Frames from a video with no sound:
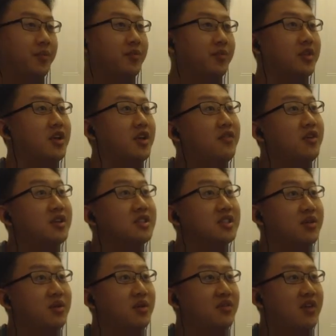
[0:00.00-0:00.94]
The first
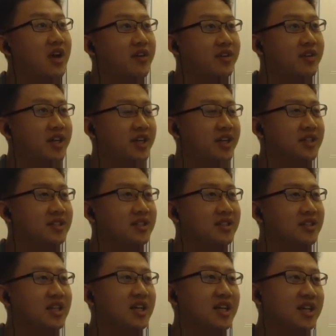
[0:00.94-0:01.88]
of the 5 E's
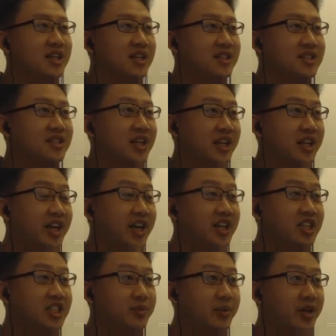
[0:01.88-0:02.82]
is
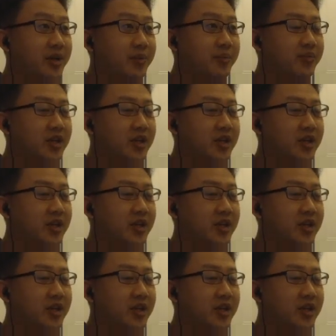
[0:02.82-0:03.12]
engagement.